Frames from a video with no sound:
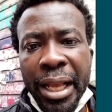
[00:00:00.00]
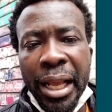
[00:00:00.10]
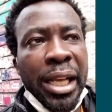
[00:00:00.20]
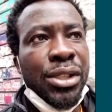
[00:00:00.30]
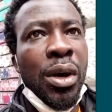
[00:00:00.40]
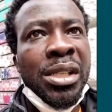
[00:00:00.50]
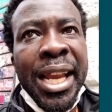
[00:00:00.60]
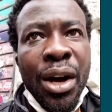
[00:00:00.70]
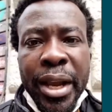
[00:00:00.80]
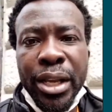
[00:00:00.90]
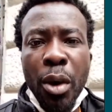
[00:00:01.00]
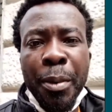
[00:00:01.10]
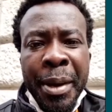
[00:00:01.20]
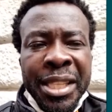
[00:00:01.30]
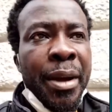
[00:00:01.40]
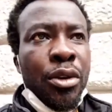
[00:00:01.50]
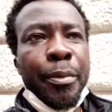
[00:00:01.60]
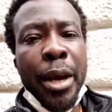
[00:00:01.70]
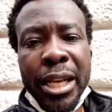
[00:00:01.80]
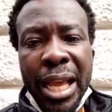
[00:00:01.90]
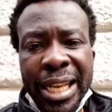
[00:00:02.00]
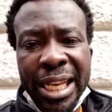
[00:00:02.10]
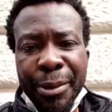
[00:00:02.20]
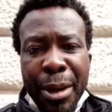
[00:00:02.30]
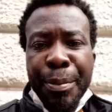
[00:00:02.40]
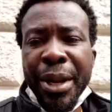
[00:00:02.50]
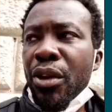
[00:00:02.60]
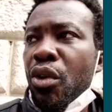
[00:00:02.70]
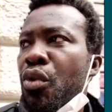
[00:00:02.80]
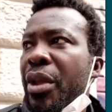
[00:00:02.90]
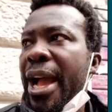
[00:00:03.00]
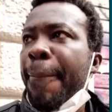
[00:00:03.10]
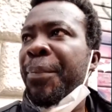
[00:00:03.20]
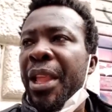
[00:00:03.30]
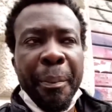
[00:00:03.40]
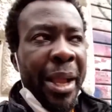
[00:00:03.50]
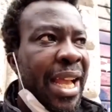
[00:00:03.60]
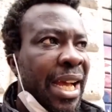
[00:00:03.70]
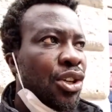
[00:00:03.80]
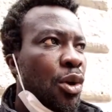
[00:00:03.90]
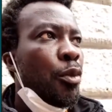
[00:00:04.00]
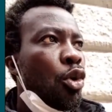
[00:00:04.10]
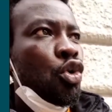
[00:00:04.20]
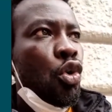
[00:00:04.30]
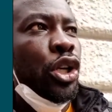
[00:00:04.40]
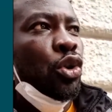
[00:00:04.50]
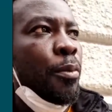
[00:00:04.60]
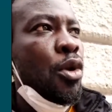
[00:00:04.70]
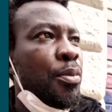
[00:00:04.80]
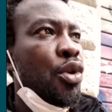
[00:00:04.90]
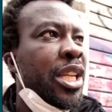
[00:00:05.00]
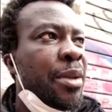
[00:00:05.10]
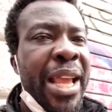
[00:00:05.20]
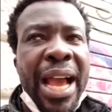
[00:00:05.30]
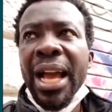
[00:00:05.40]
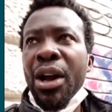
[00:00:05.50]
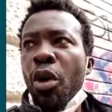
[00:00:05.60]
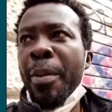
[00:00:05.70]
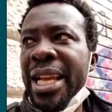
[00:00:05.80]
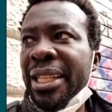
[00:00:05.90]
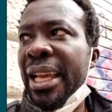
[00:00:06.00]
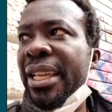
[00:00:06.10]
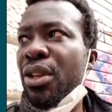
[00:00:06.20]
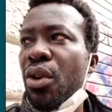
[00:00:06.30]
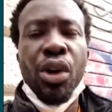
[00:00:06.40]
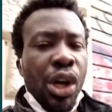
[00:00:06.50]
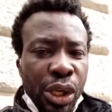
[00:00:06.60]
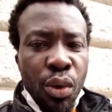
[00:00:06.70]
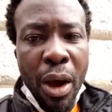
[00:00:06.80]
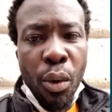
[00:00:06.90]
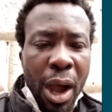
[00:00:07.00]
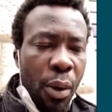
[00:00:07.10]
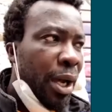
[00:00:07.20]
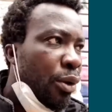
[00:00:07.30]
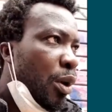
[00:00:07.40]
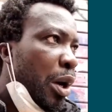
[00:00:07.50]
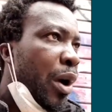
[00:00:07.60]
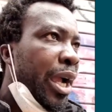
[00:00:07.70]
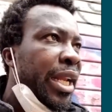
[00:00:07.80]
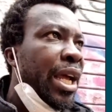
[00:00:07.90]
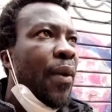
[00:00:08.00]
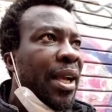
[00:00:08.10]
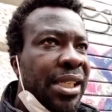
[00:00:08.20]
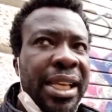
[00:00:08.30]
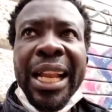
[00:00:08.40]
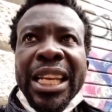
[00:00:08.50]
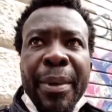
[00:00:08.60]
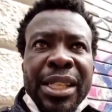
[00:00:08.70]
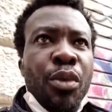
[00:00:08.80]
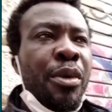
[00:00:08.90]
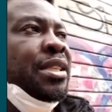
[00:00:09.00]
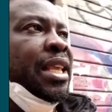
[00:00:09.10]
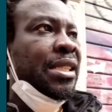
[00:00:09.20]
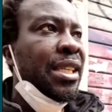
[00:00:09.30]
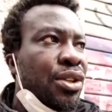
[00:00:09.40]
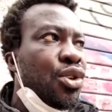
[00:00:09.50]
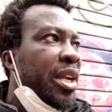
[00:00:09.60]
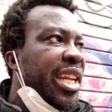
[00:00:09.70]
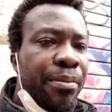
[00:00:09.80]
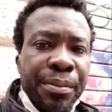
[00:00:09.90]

It's original way, will be waiting about Edia de Brano, Umia, Menadio, Udicomo, Brunibia, Ubena 10 euro. No, what, Waje, I dare bet you will say, I channel, knew them.